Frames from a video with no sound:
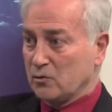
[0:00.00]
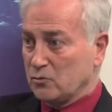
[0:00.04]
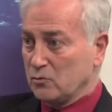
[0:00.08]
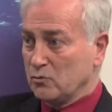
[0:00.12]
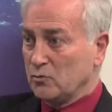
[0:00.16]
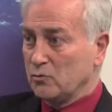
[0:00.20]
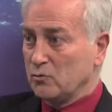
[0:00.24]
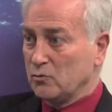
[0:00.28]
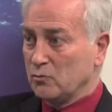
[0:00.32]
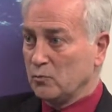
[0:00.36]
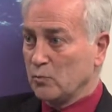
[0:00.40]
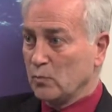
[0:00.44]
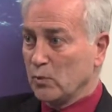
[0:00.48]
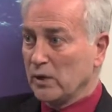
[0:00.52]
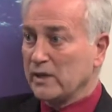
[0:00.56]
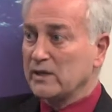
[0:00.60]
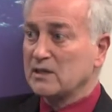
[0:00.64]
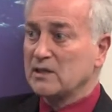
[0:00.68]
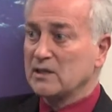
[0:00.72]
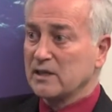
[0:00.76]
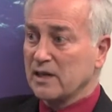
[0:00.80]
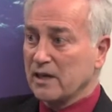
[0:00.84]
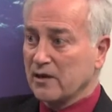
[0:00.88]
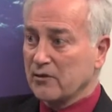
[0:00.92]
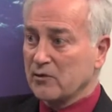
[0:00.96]
to
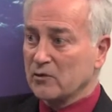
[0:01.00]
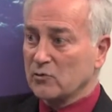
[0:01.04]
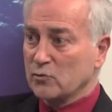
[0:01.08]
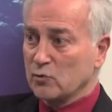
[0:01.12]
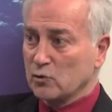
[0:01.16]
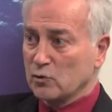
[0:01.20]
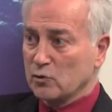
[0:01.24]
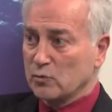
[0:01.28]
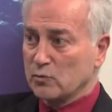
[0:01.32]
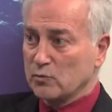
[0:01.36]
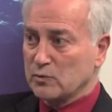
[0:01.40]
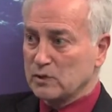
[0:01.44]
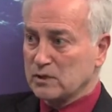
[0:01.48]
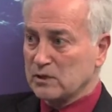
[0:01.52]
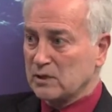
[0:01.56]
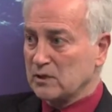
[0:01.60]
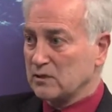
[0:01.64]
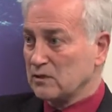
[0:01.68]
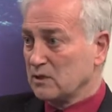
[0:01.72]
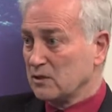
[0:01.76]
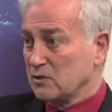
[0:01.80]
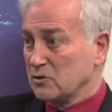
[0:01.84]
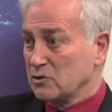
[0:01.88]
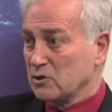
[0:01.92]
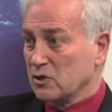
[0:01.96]
bring together groups
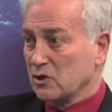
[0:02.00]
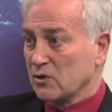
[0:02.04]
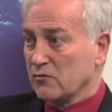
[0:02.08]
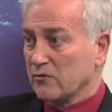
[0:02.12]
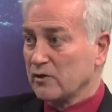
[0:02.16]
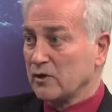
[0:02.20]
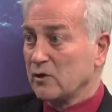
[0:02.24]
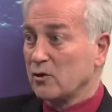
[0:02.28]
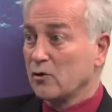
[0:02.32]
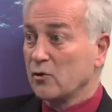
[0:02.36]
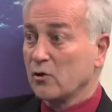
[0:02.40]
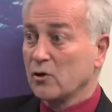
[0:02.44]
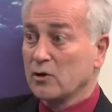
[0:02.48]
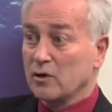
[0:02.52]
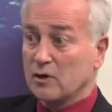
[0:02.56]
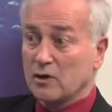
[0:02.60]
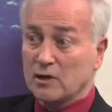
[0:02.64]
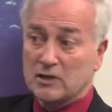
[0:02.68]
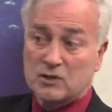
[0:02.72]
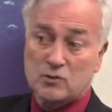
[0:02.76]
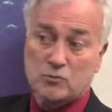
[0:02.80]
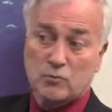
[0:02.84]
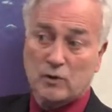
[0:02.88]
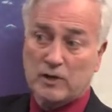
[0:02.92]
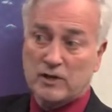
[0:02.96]
and conserve in an
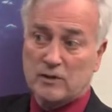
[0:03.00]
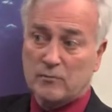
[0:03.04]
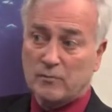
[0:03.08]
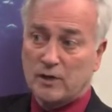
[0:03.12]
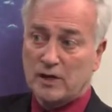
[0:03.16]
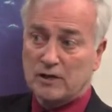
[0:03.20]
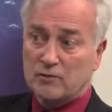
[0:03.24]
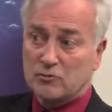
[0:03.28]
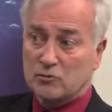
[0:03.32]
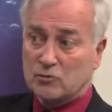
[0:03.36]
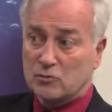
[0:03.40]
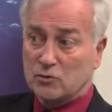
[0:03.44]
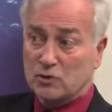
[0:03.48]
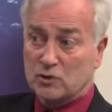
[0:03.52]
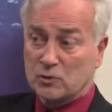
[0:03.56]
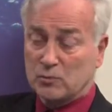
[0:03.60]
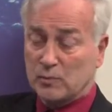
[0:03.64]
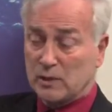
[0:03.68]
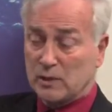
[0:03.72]
organized way the migratory